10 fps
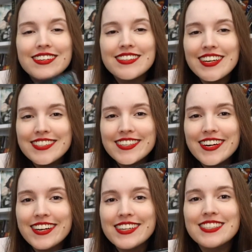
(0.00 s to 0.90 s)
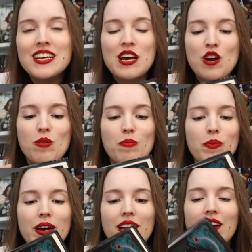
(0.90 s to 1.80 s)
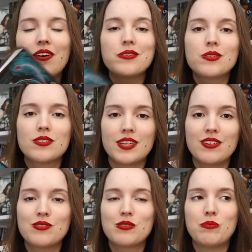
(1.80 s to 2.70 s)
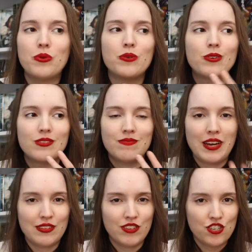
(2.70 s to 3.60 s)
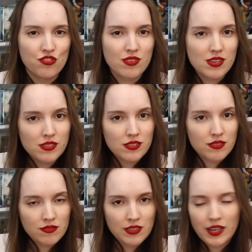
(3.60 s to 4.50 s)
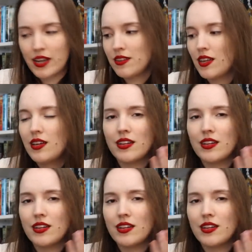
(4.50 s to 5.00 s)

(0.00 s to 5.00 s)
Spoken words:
Night Circus, but also it sounds more adventurous kind of thing.